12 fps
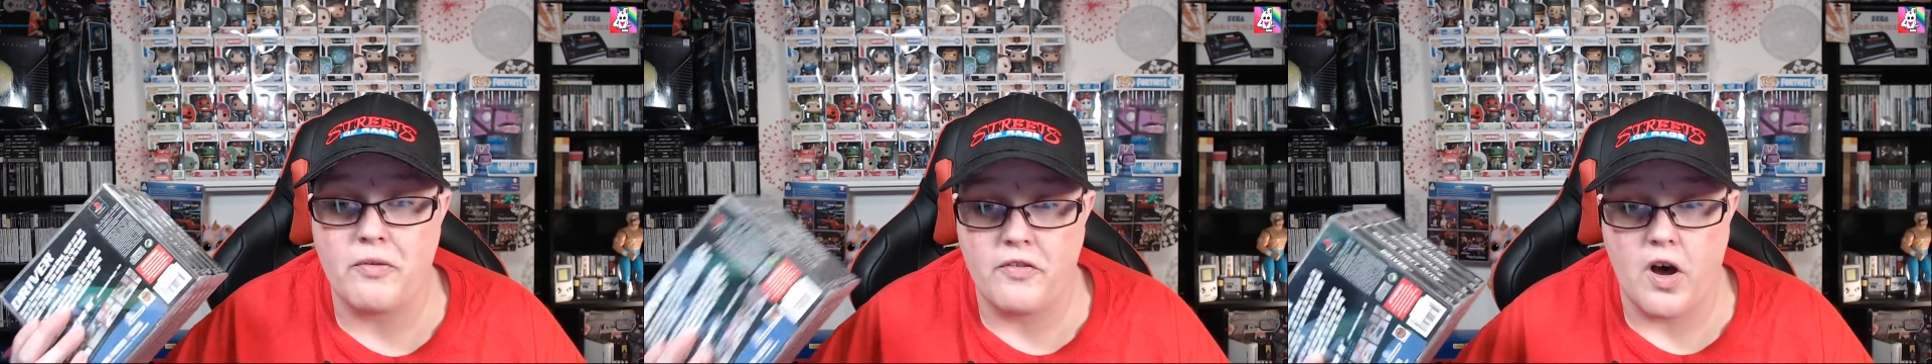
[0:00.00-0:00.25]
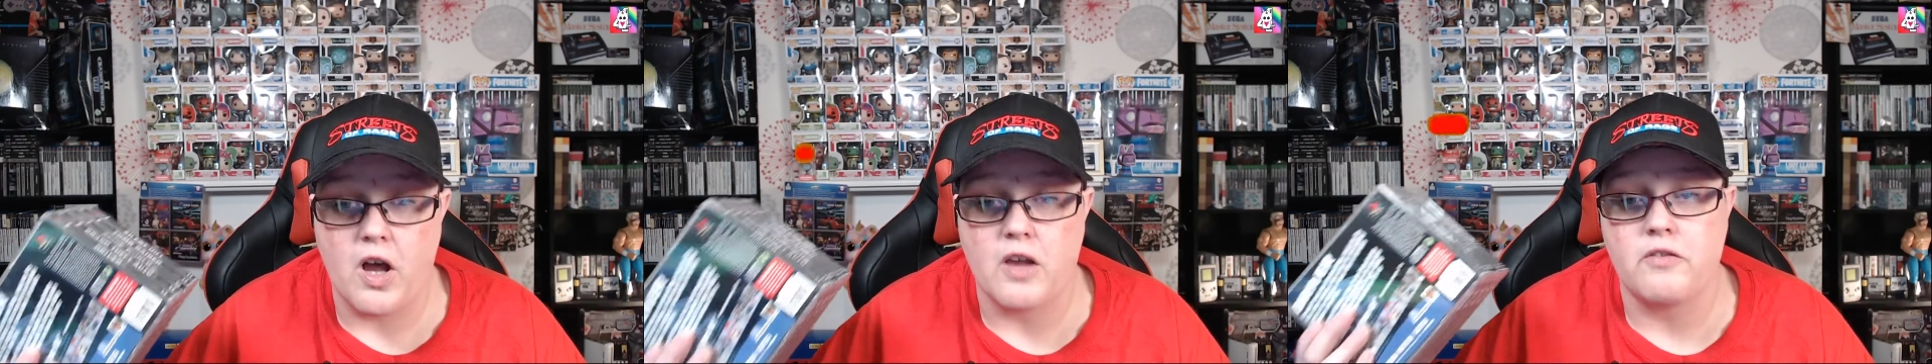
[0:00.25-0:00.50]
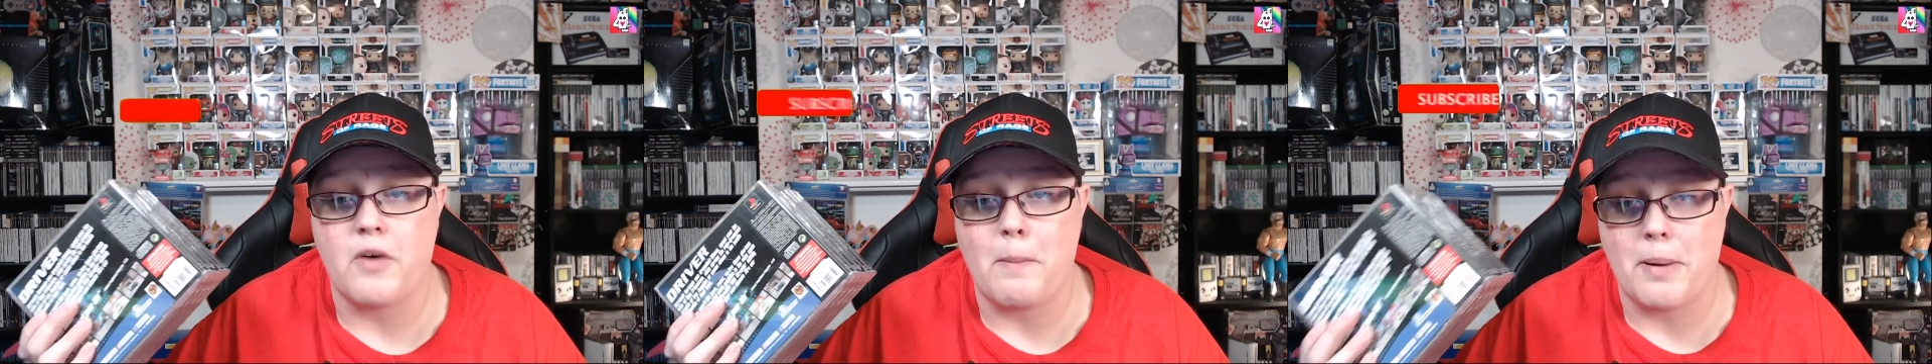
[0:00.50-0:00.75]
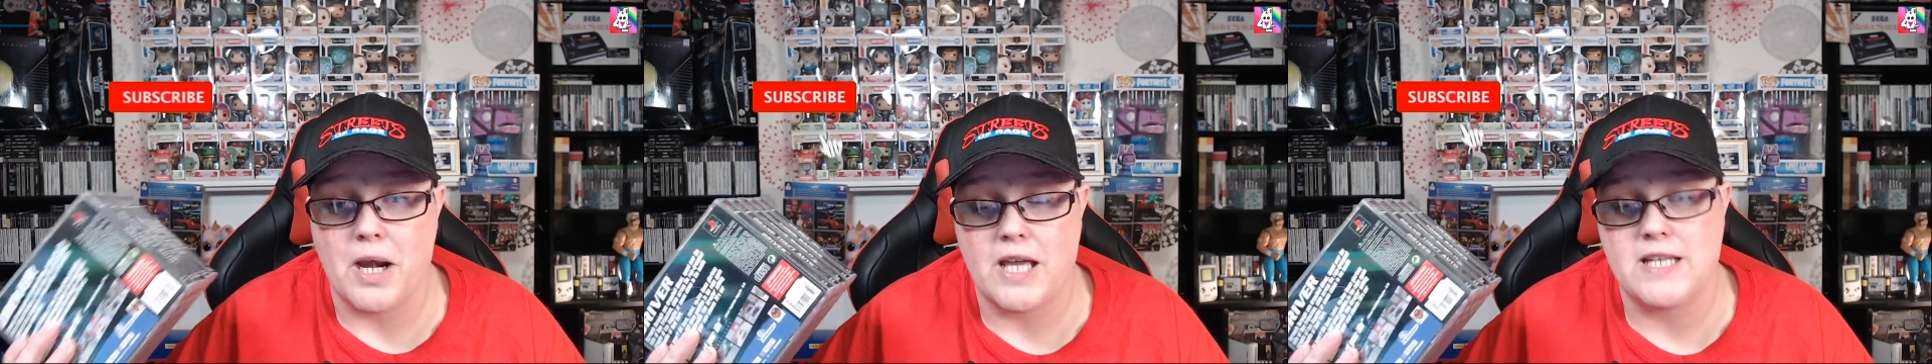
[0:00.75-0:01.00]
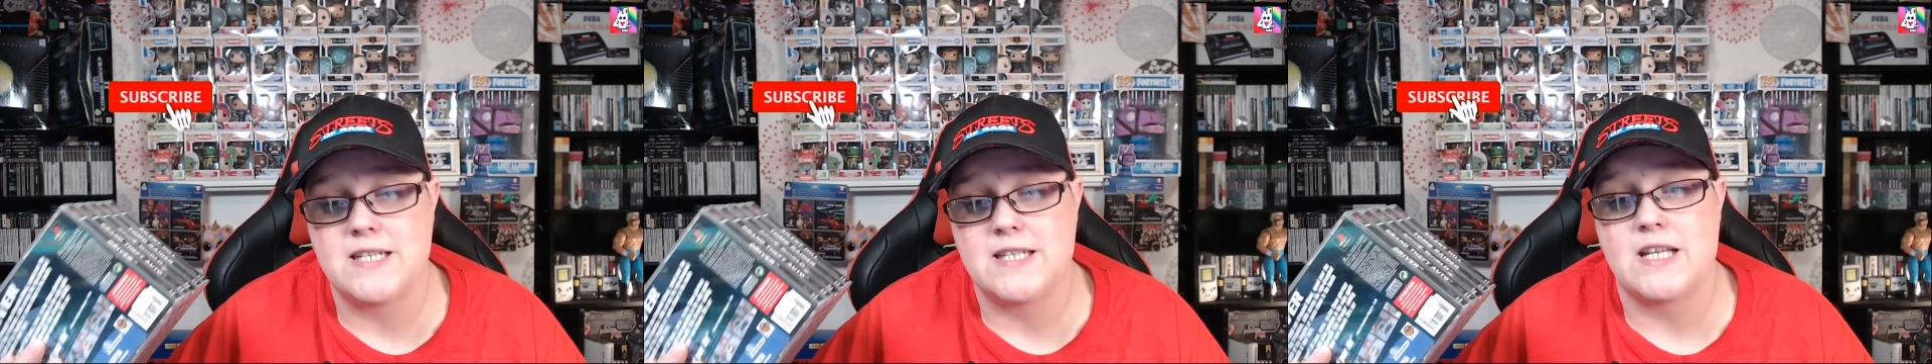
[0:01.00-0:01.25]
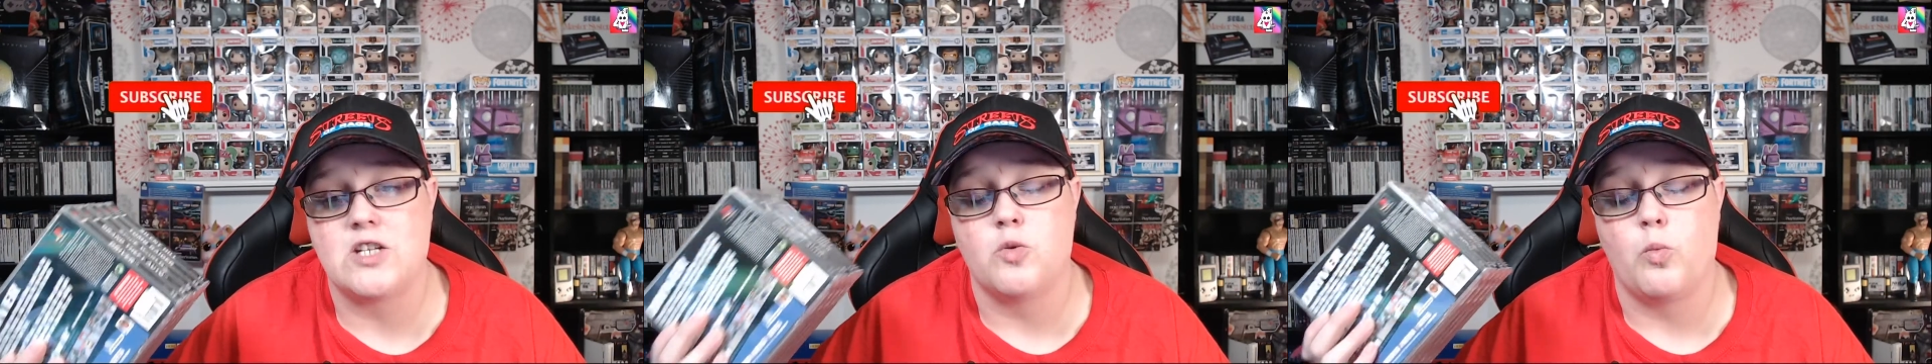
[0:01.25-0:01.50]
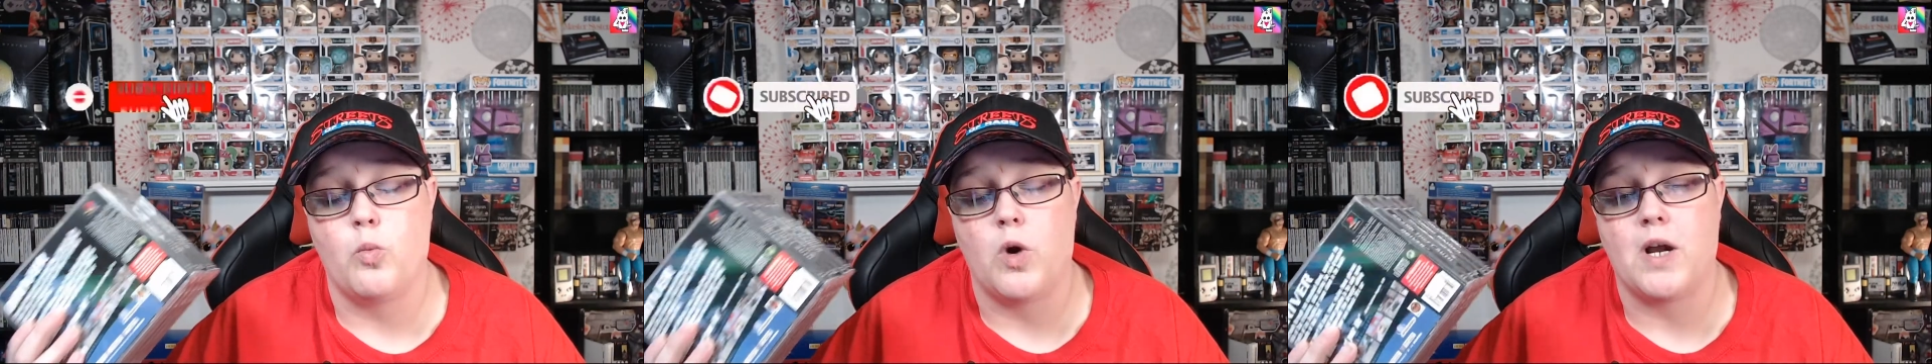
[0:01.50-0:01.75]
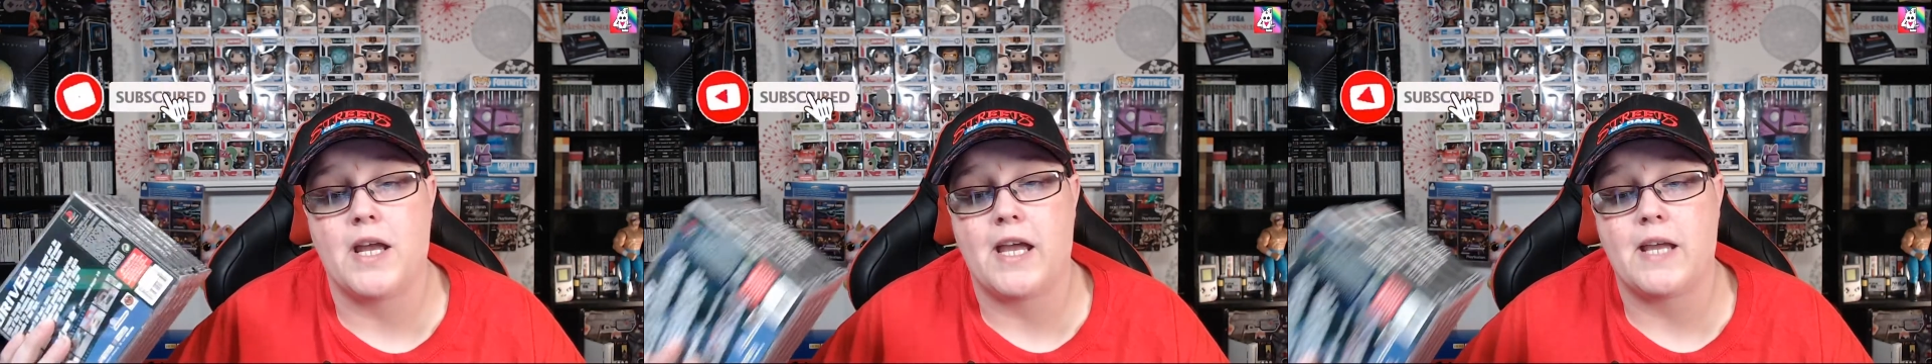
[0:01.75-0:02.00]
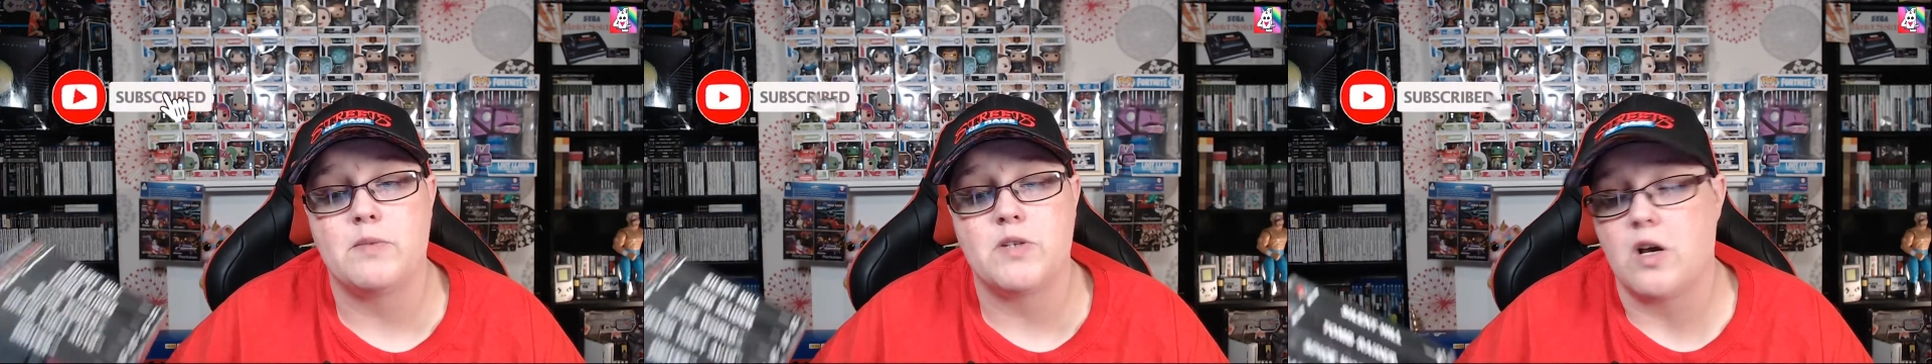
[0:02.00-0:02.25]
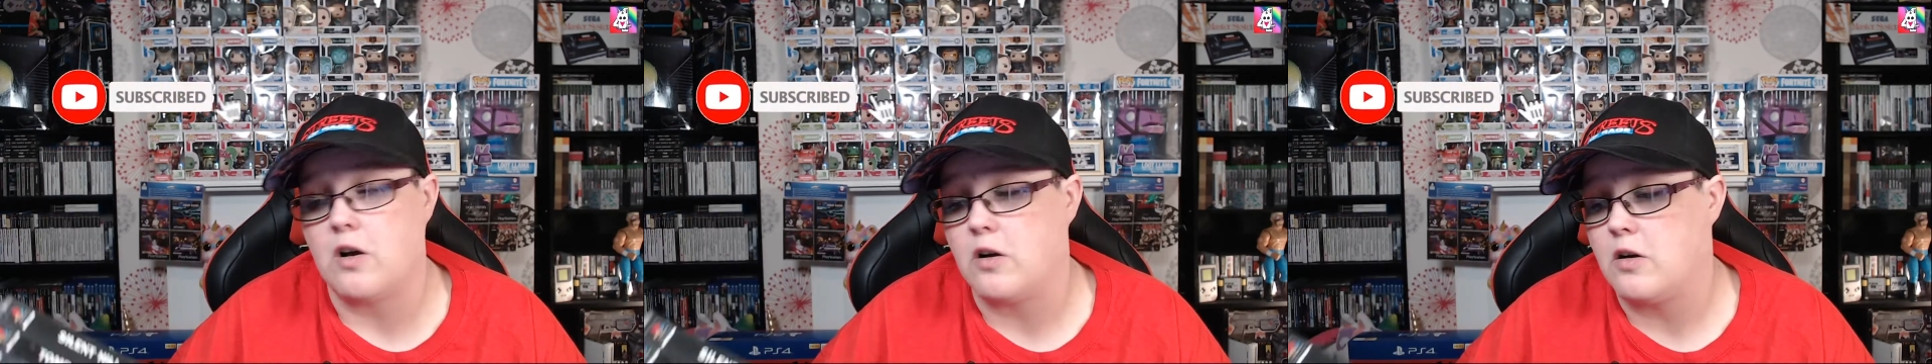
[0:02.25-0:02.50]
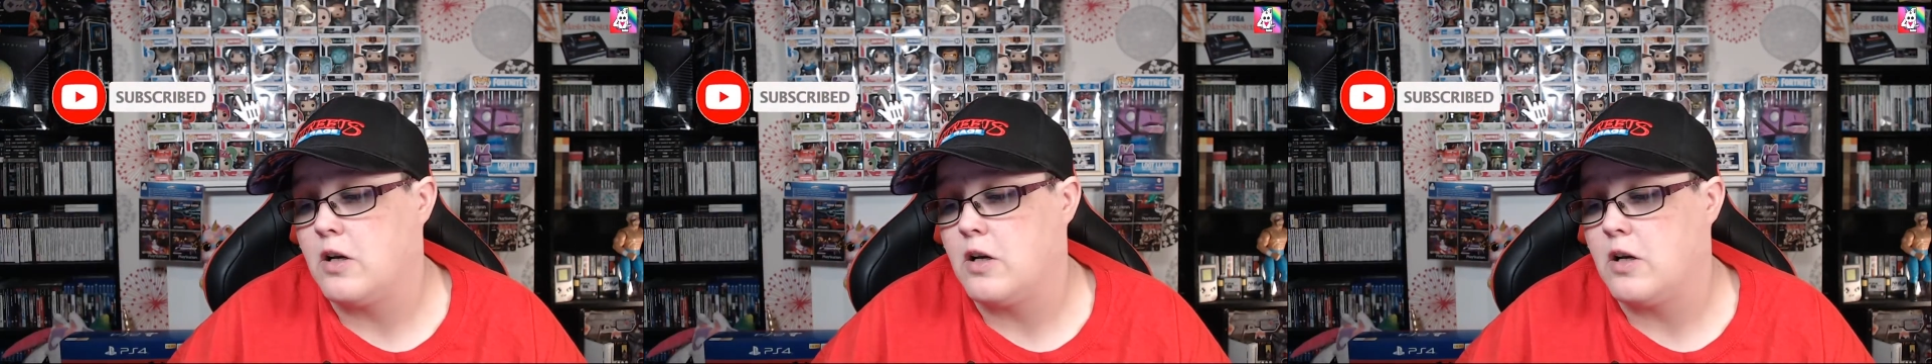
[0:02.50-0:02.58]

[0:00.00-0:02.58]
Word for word: 5 PlayStation 1 games are.